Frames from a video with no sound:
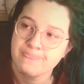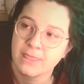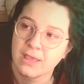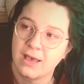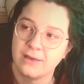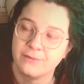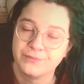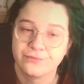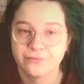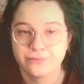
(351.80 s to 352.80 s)

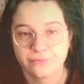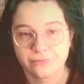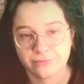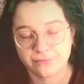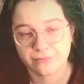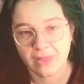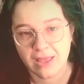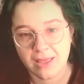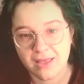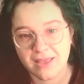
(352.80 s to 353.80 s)

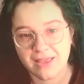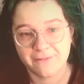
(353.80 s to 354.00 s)
If